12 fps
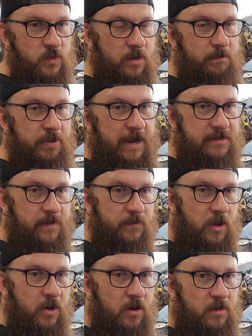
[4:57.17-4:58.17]
We're going to paint up
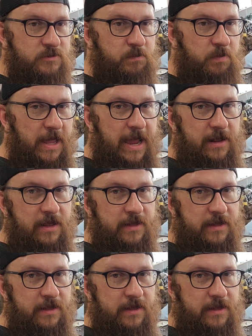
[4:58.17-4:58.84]
the arms black